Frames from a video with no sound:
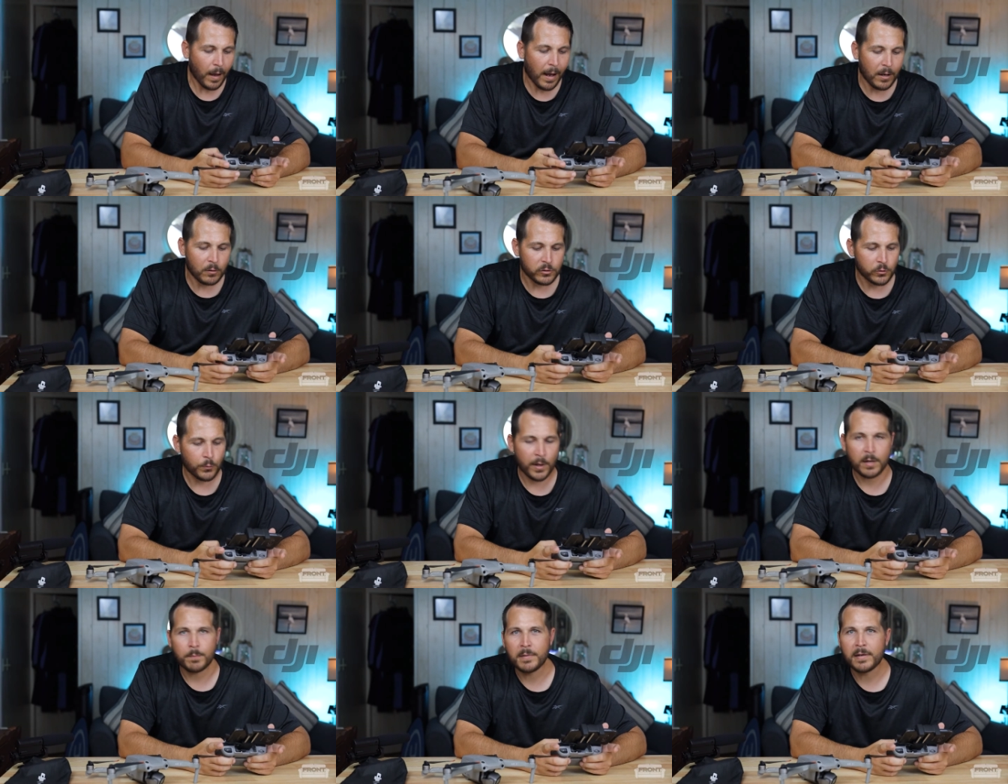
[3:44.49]
I also
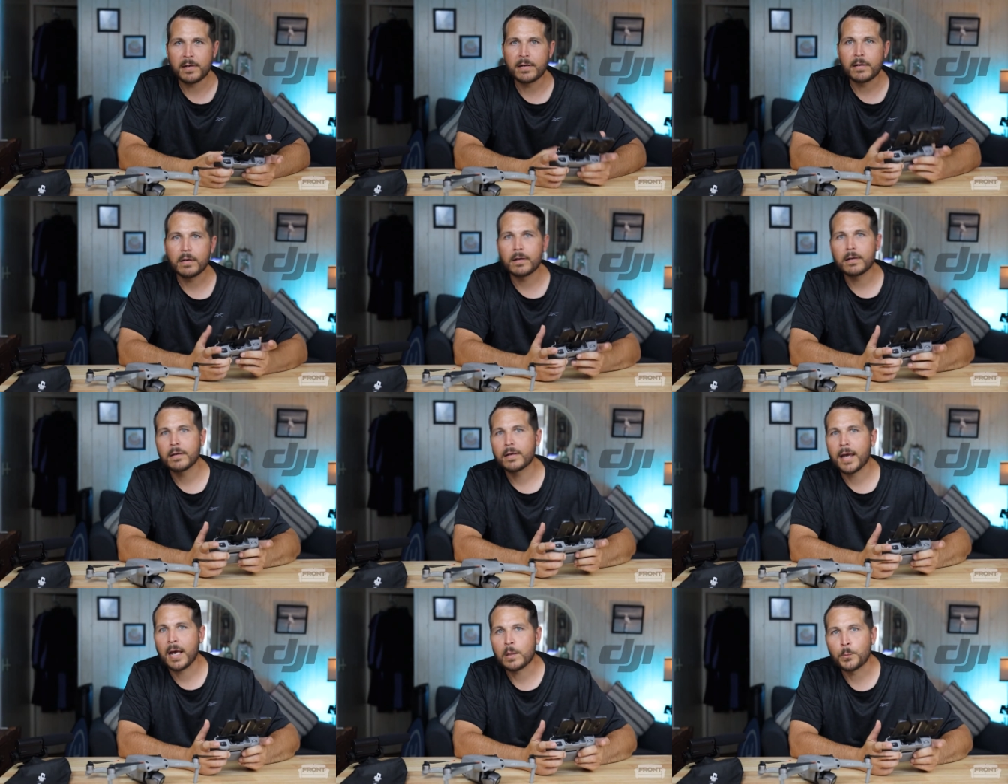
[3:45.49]
recommend
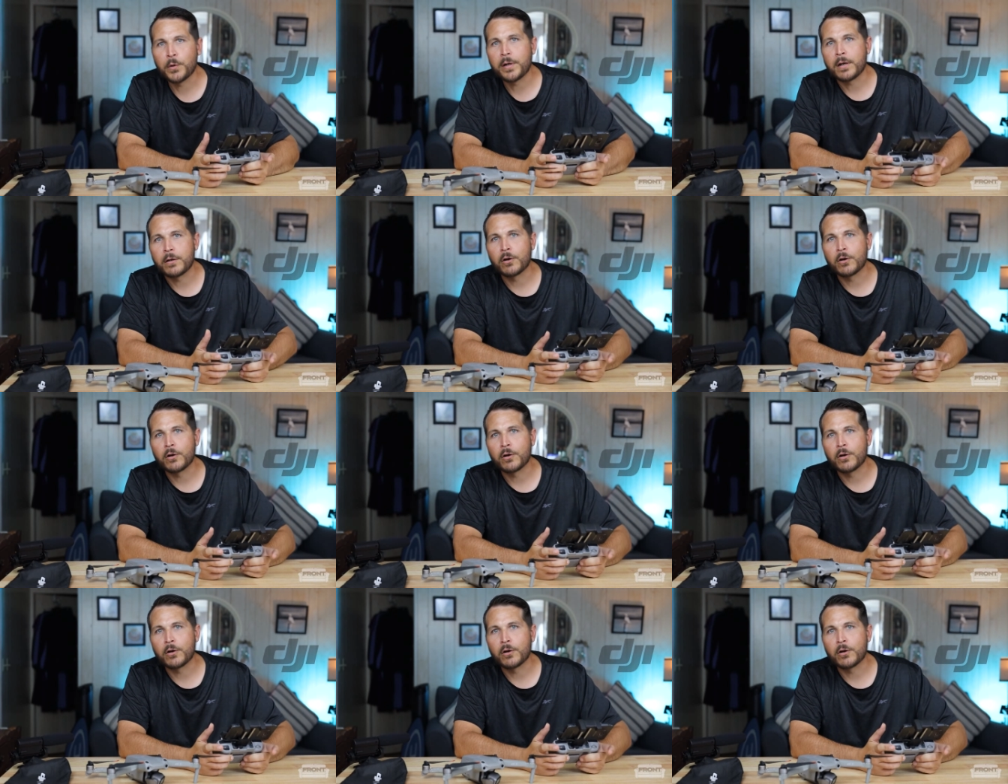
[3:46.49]
calibrating